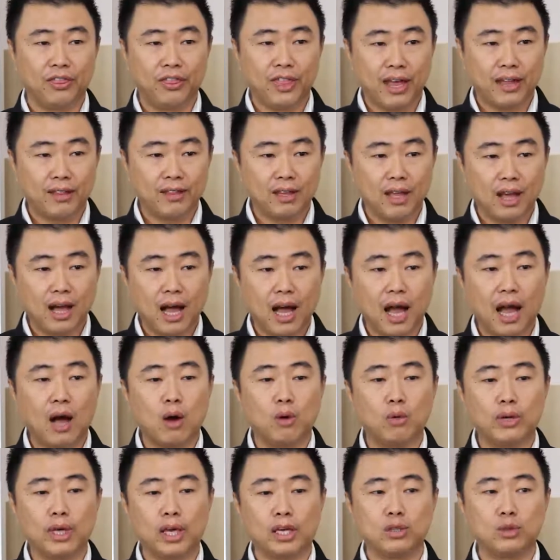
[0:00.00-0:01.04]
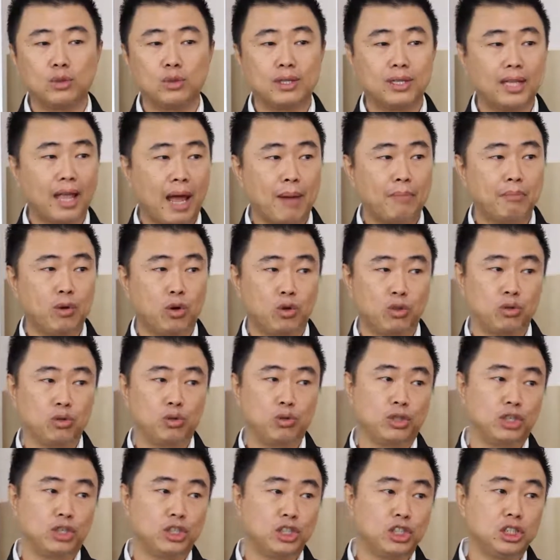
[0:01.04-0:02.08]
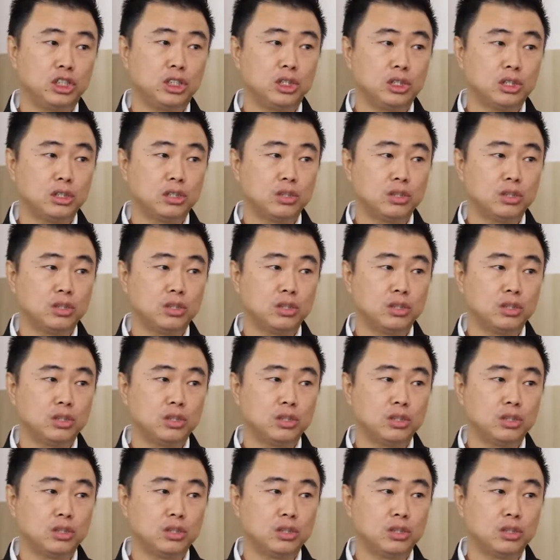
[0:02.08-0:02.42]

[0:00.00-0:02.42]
then how can you tap onto the qi.